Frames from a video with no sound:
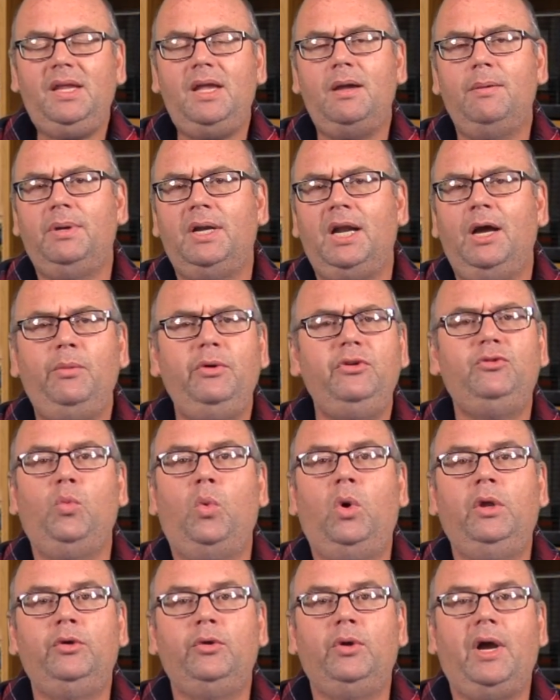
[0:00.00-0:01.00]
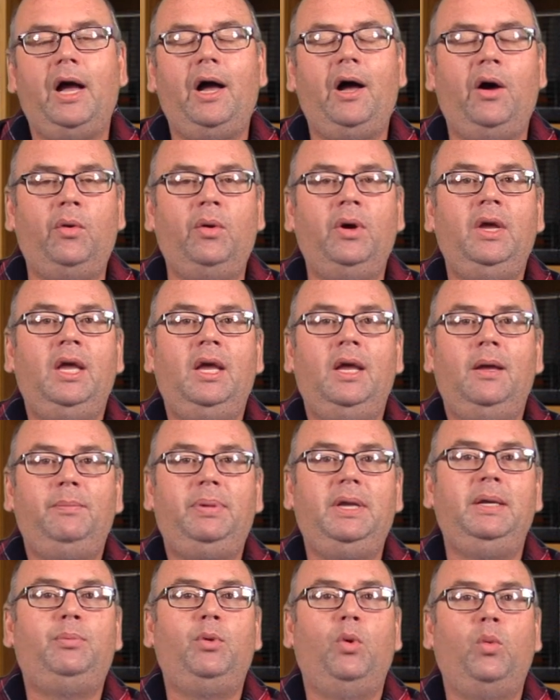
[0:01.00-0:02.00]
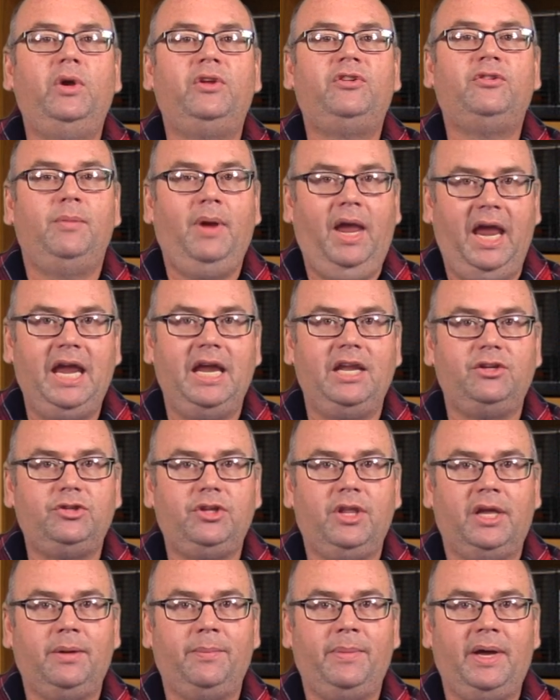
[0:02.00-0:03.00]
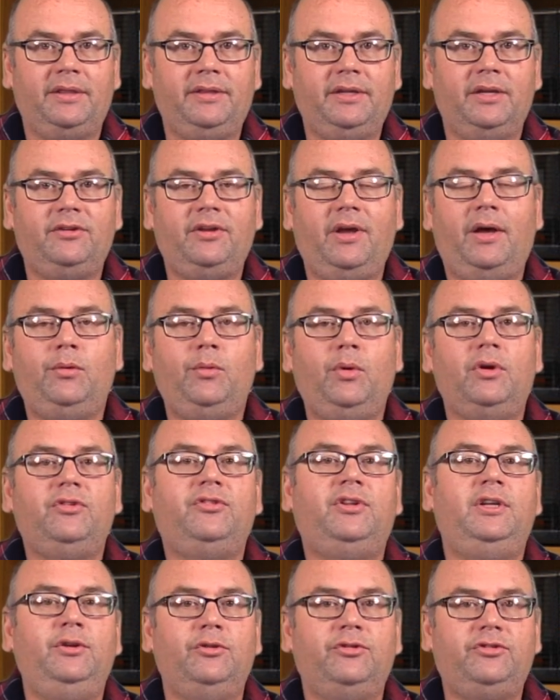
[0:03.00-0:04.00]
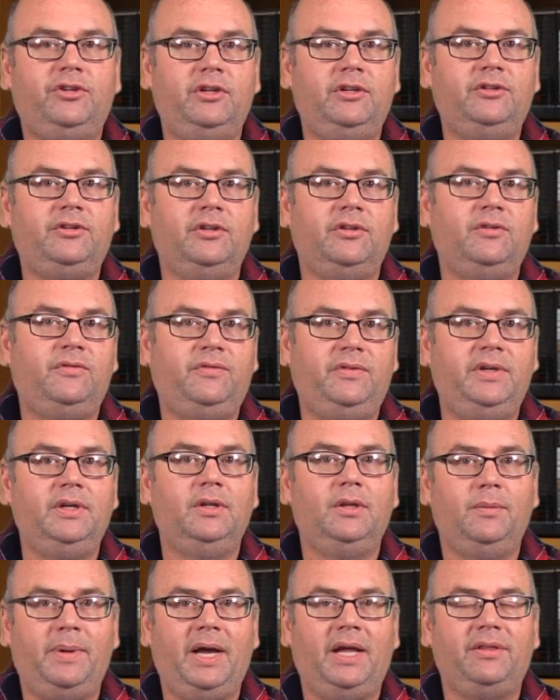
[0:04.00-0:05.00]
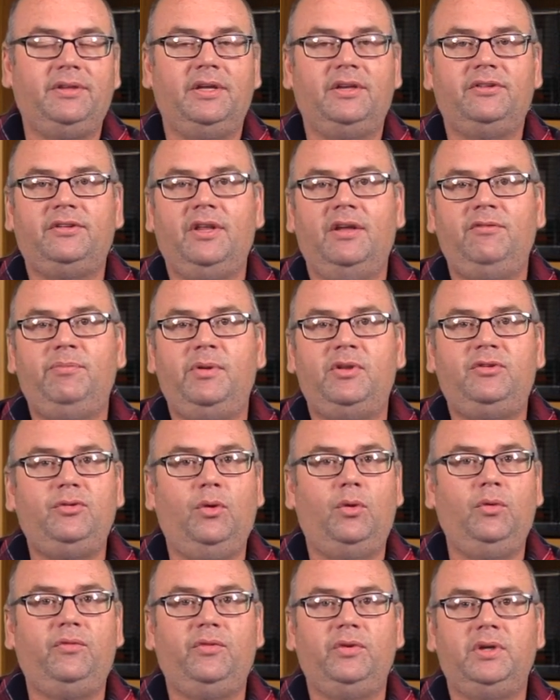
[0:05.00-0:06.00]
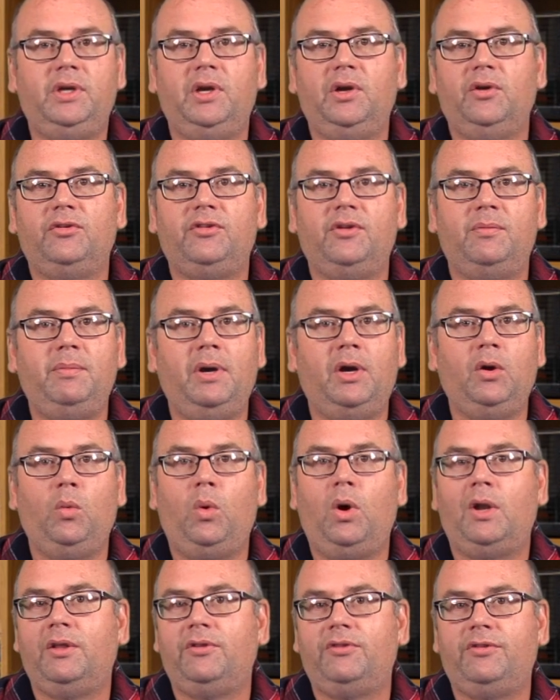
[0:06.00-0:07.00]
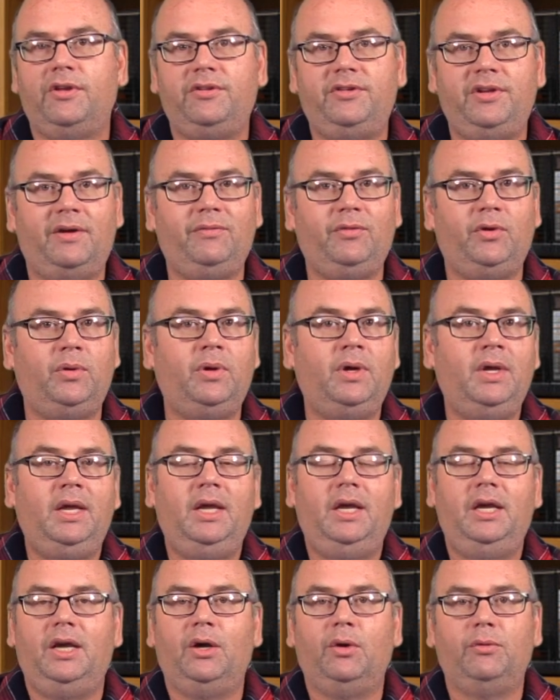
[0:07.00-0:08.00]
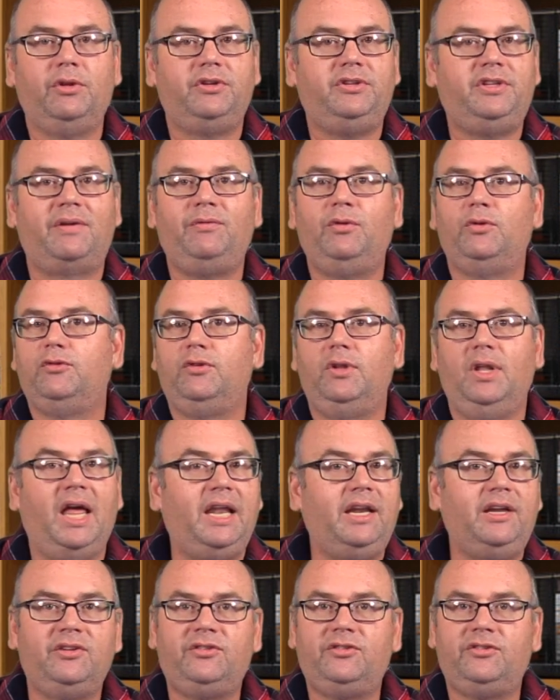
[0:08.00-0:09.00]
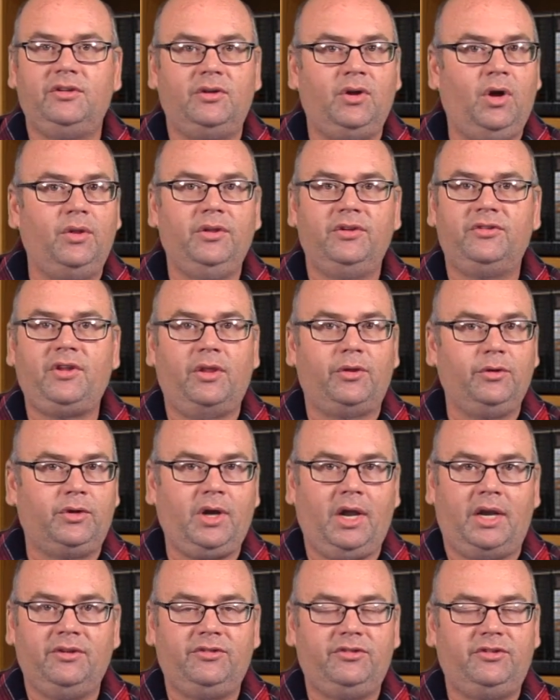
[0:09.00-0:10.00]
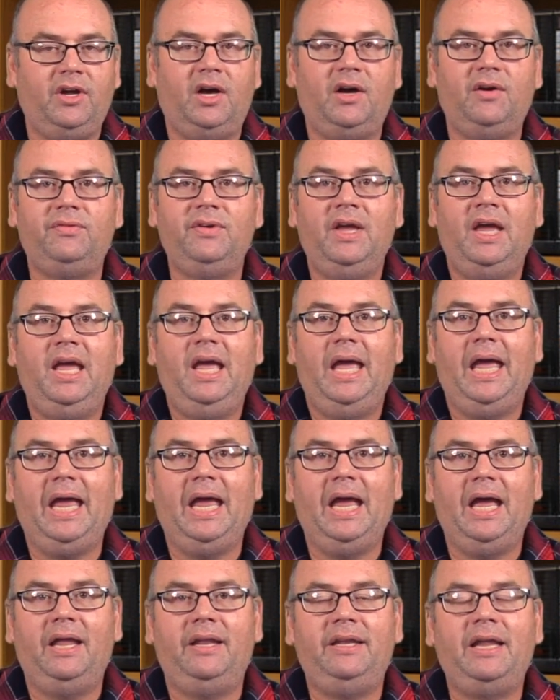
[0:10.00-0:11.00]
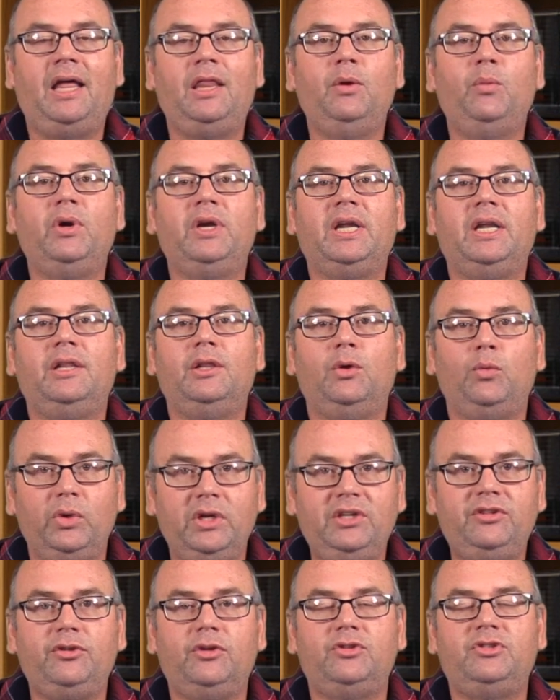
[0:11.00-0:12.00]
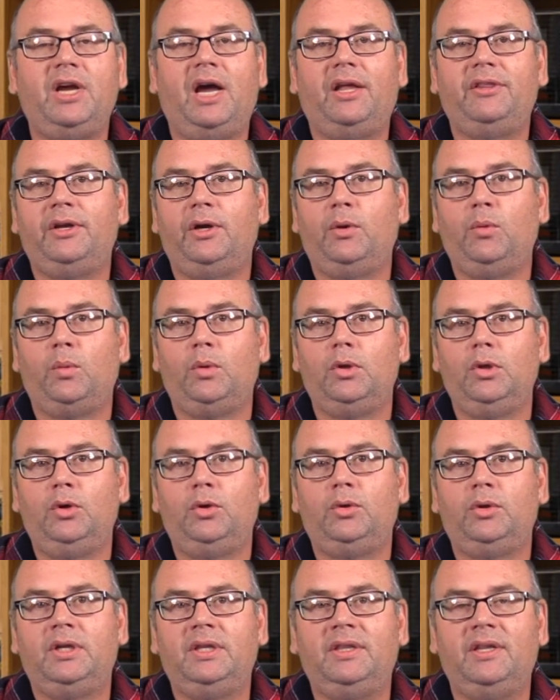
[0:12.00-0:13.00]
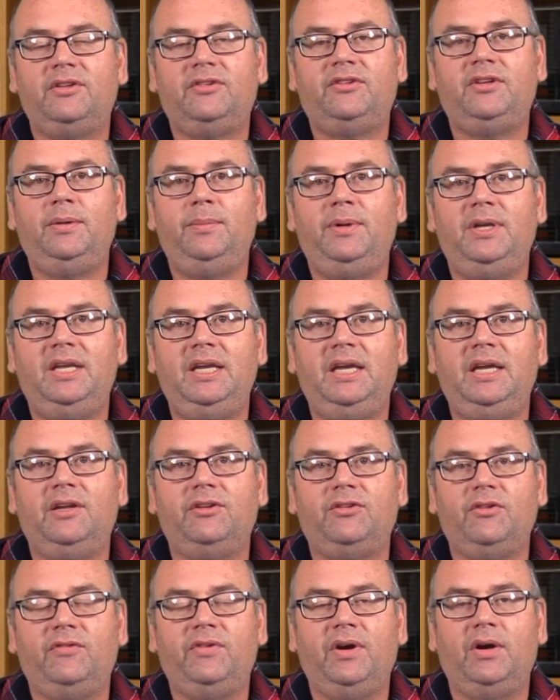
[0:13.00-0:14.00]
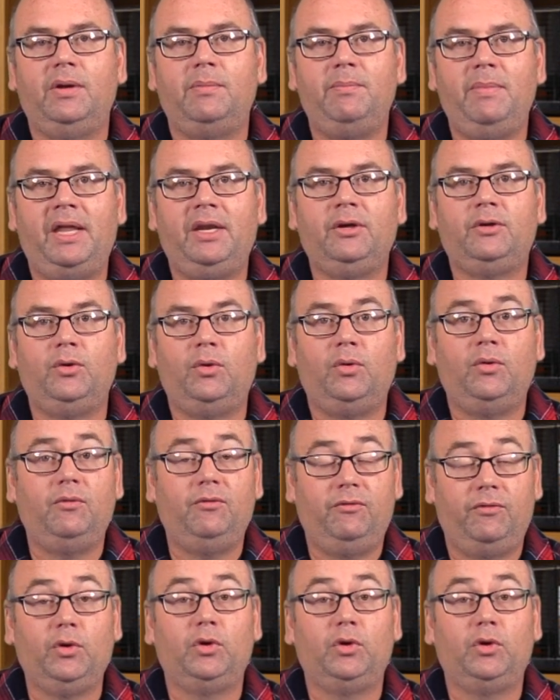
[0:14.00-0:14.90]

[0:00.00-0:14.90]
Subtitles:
But I always wonder how people with some age think about this. How do our senior citizens feel about this? They've been told for years that marijuana is the devil, the devil's lettuce and all this other kind of stuff. And now that we're getting the research out there and we're learning that CBD is a very medical